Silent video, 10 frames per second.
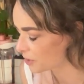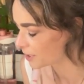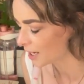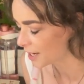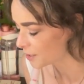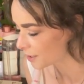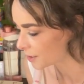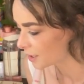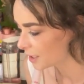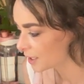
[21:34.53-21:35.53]
with it either.
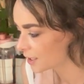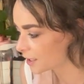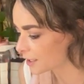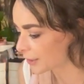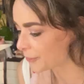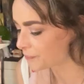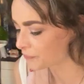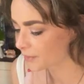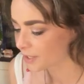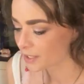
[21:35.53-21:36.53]

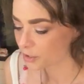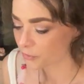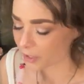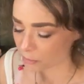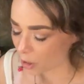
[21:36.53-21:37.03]
Savannah